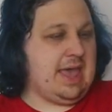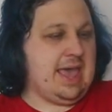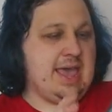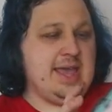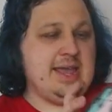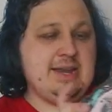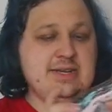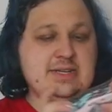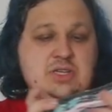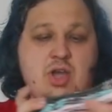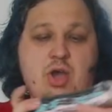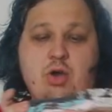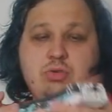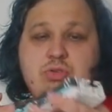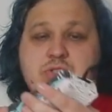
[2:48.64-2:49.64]
And
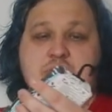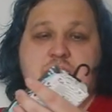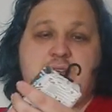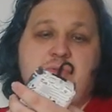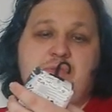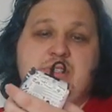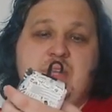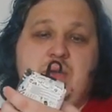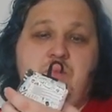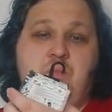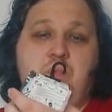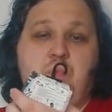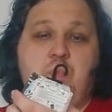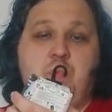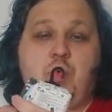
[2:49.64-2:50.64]
also some